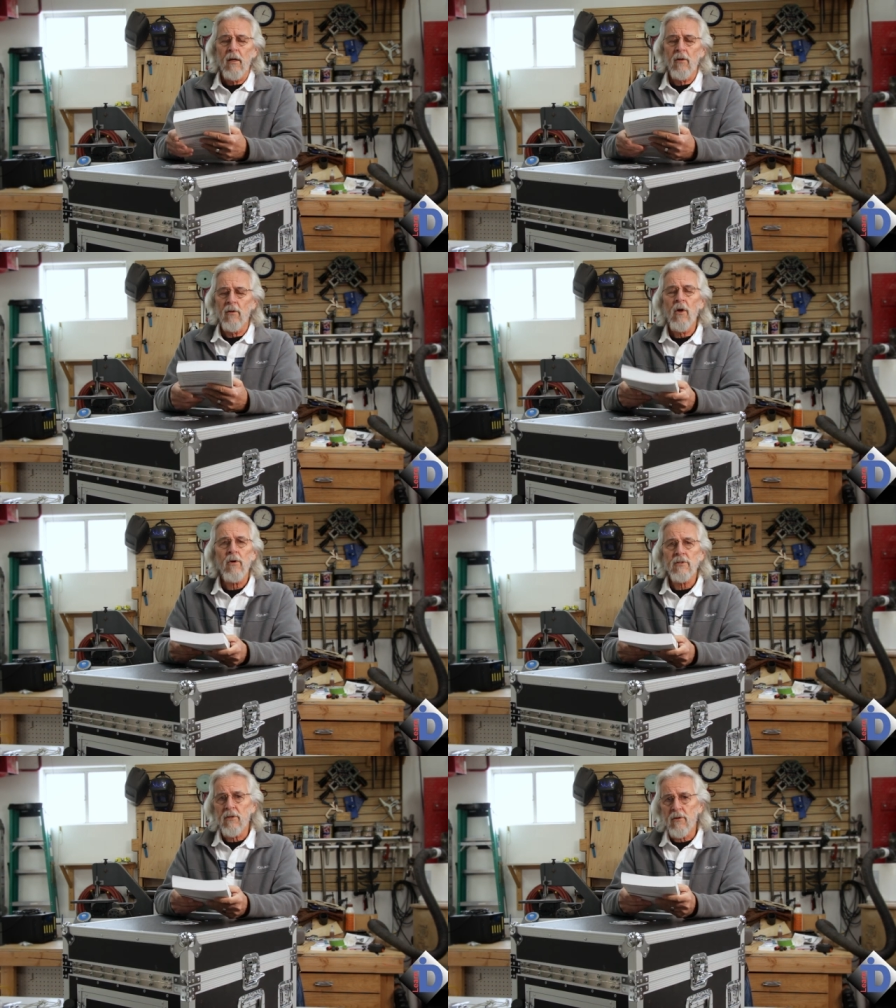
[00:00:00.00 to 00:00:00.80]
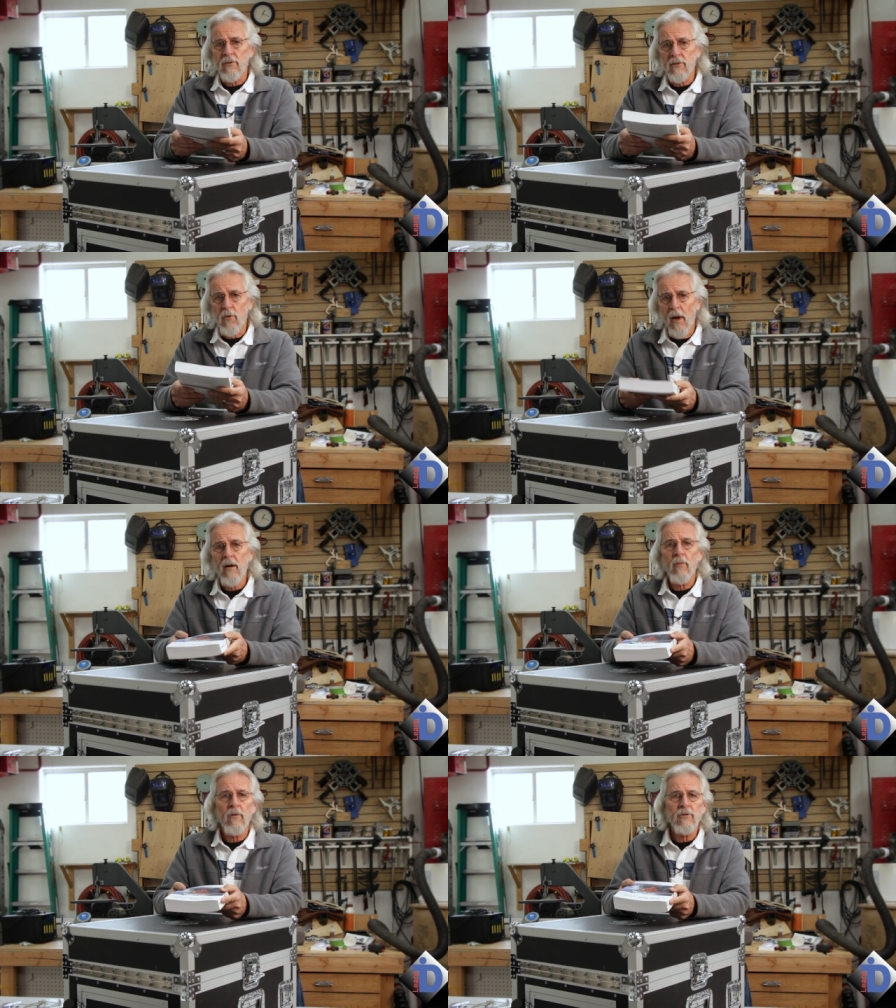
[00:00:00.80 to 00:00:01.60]
you'll notice that there's quite a
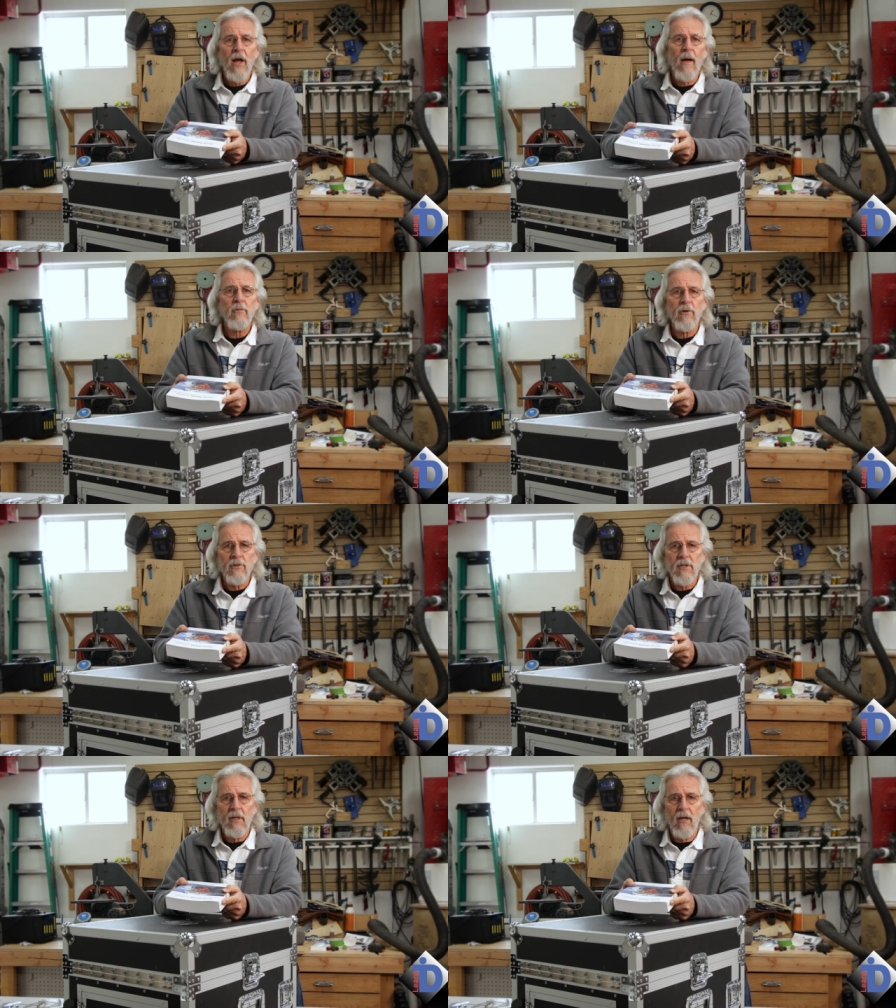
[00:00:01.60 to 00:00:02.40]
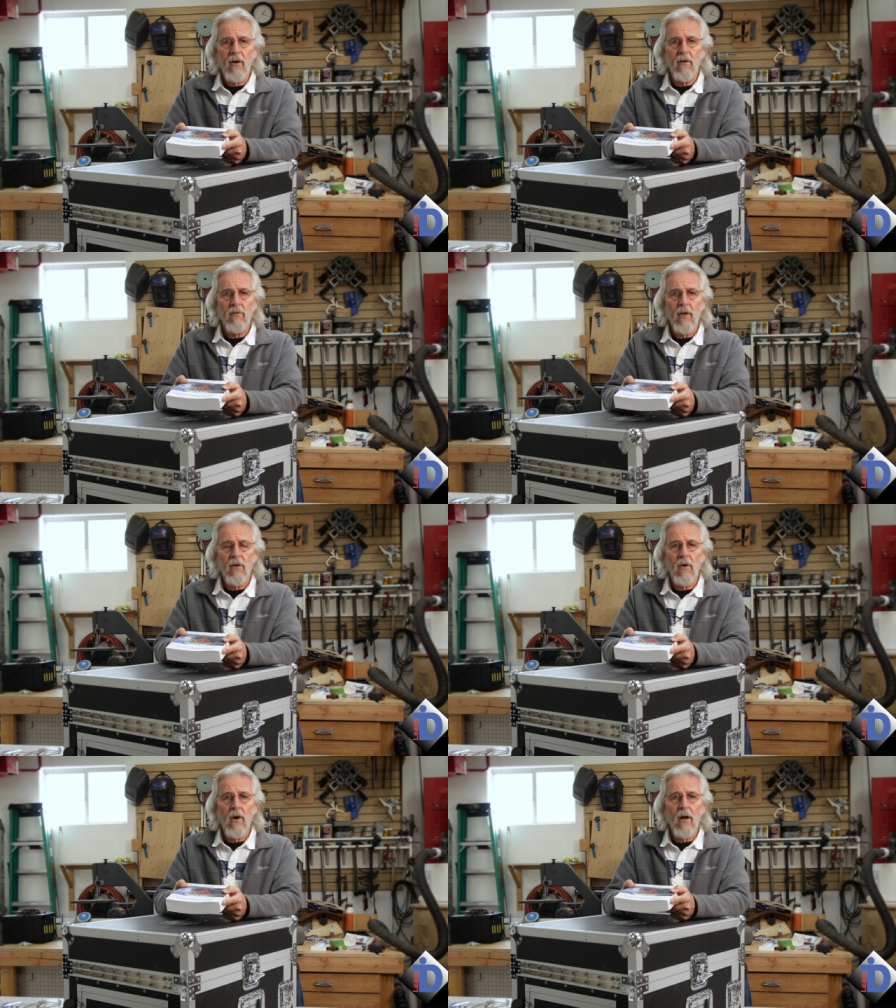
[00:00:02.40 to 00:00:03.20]
number of chapters in here that
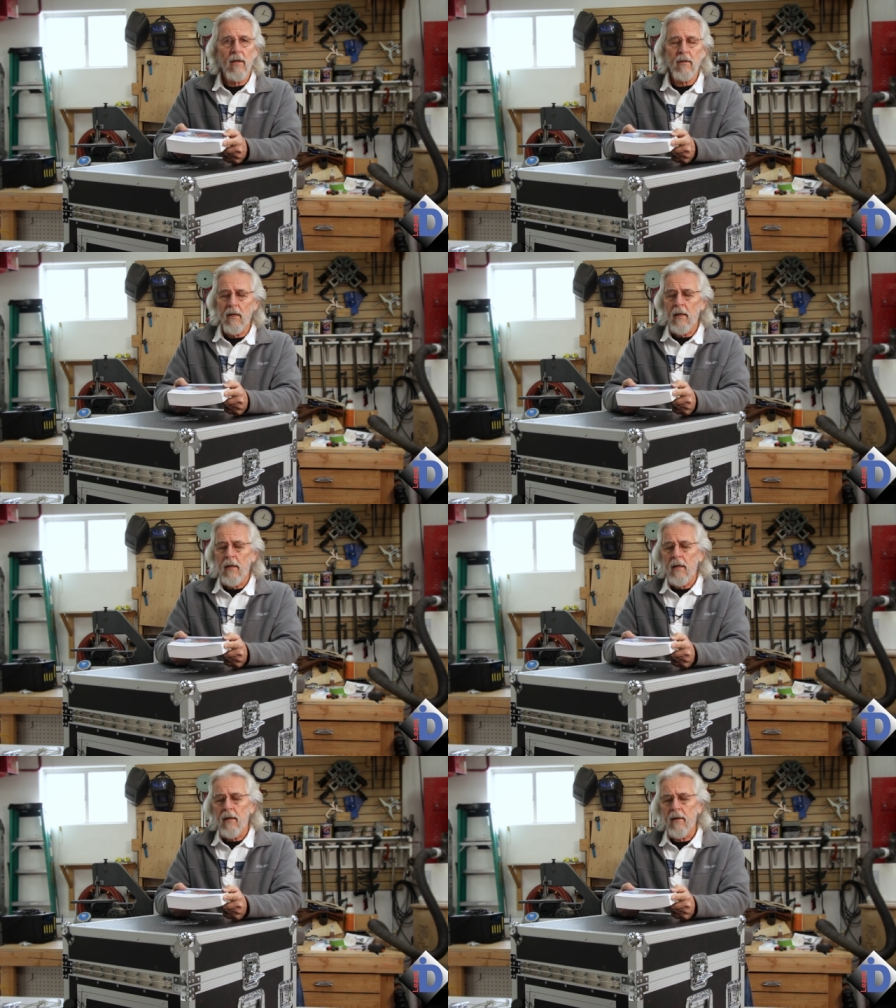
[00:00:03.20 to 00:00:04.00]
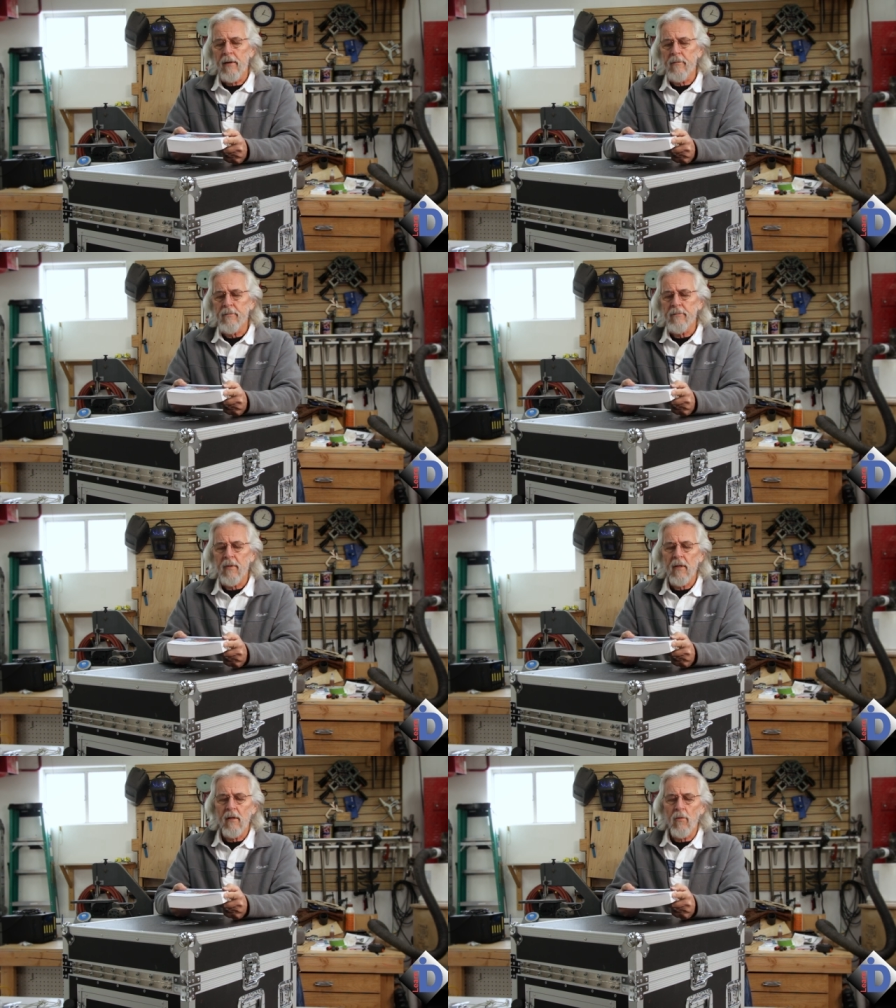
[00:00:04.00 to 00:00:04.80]
are on um,
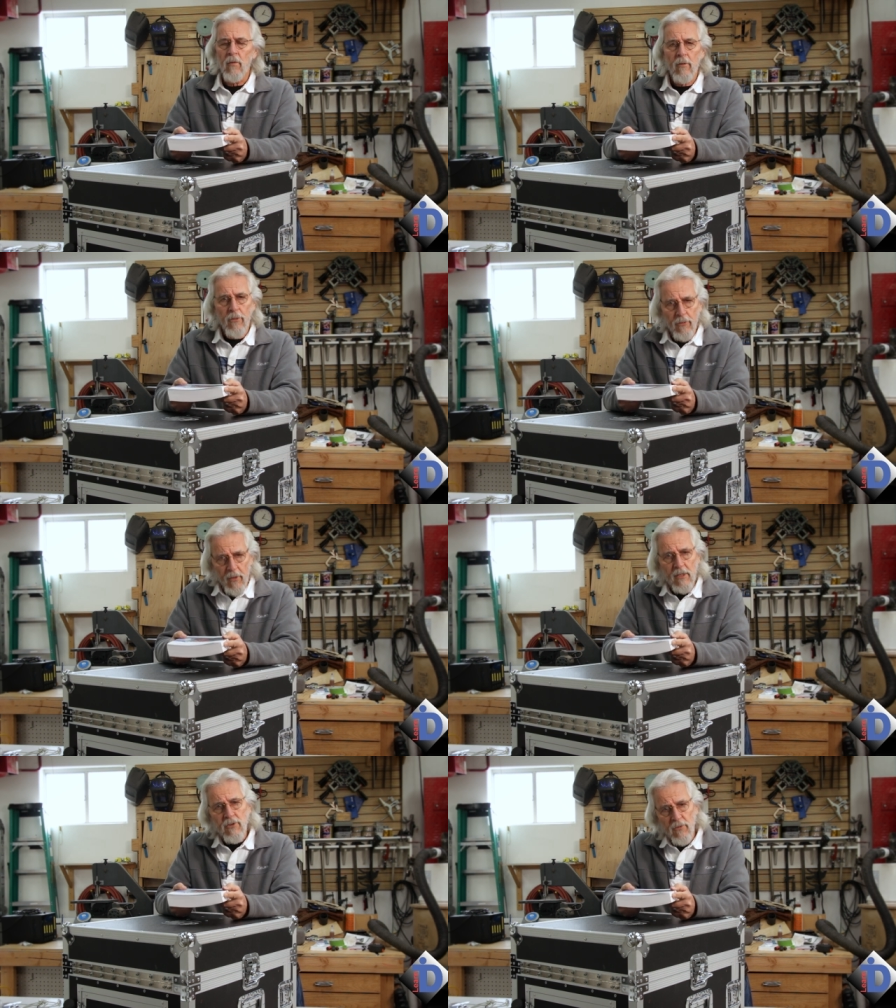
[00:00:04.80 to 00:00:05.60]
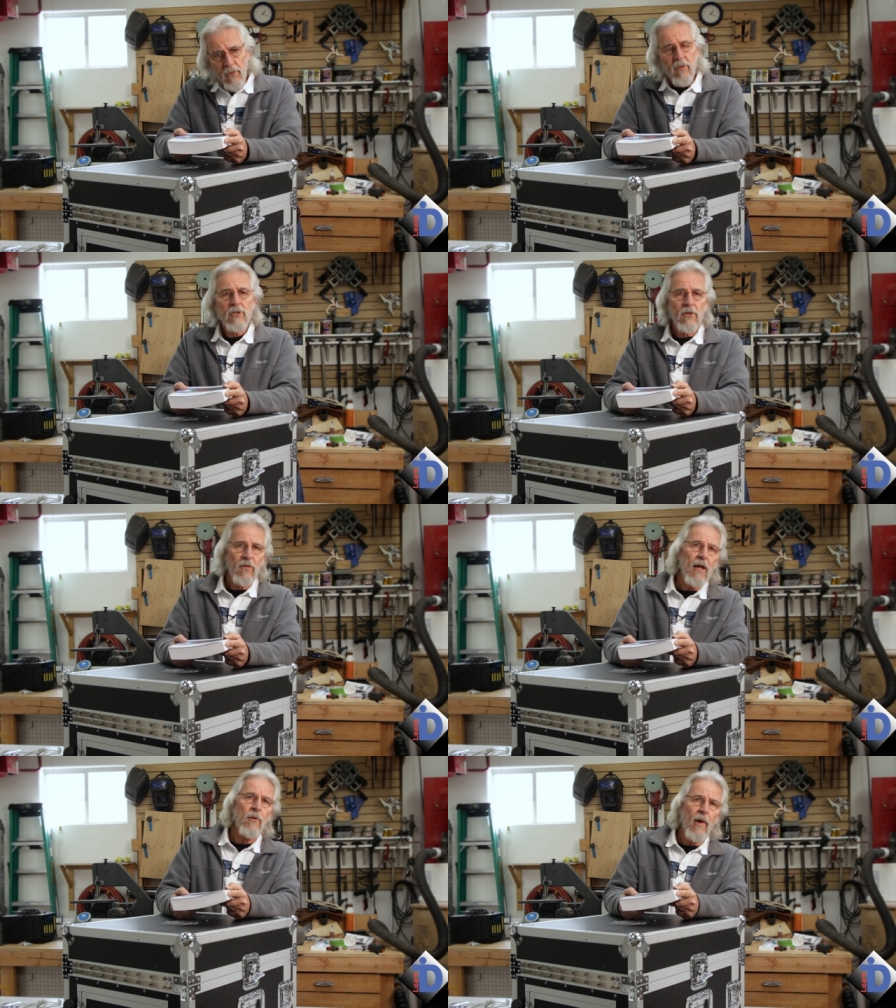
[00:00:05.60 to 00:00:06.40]
things you th should
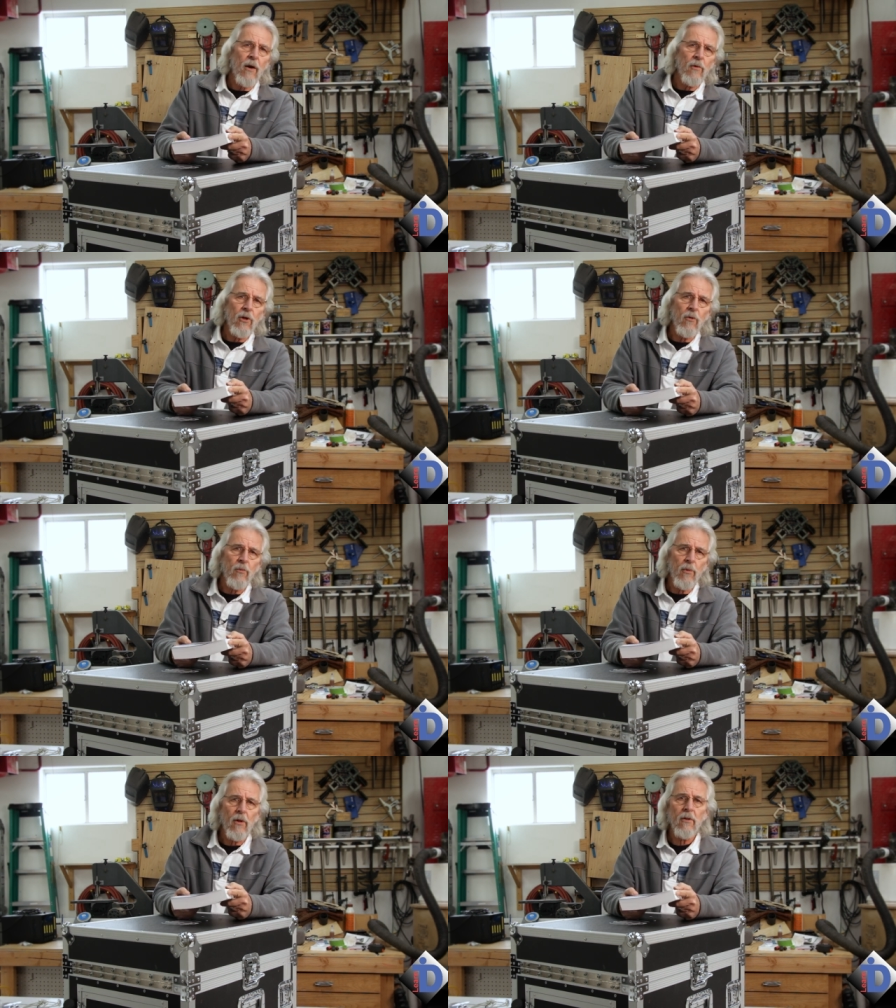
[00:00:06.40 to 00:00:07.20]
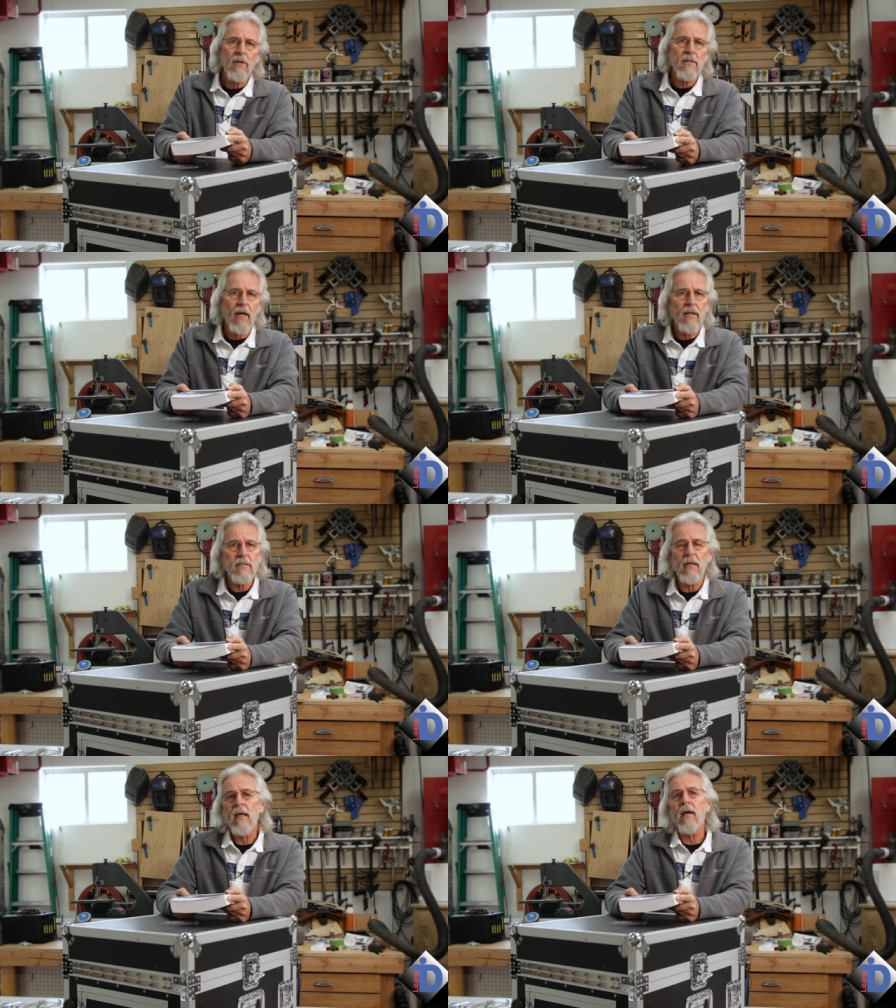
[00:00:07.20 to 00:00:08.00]
think about when you build a
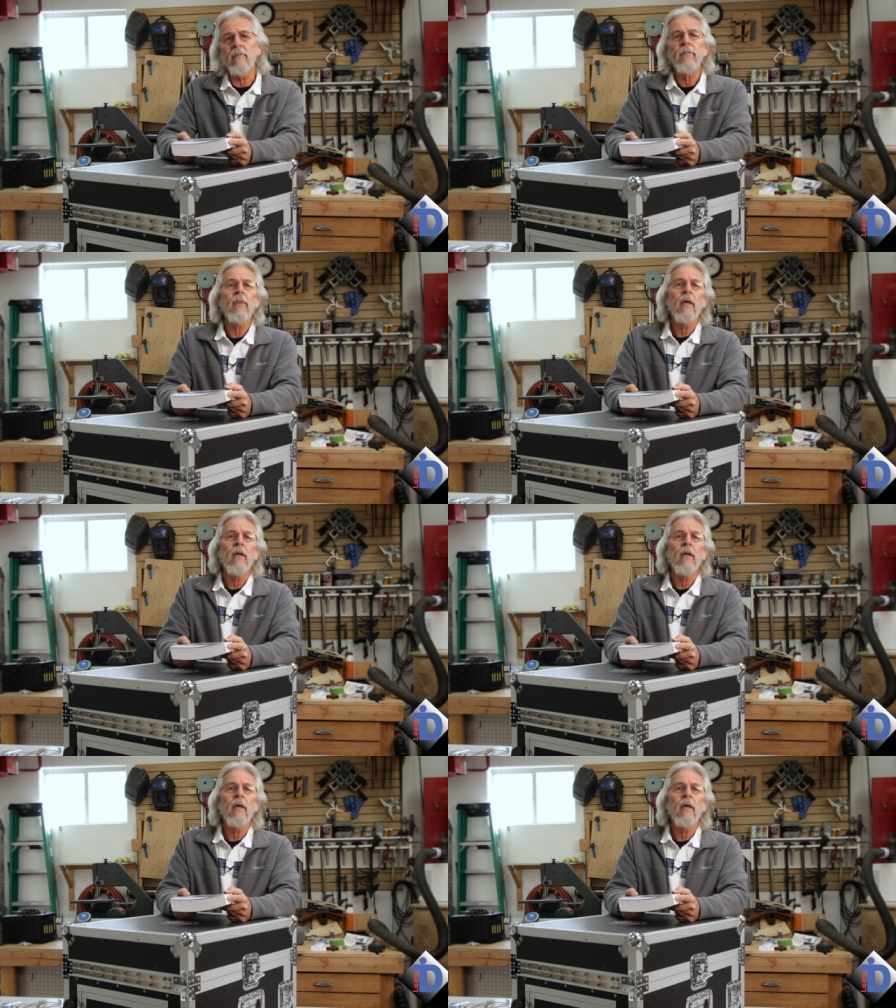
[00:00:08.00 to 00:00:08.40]
DIT kit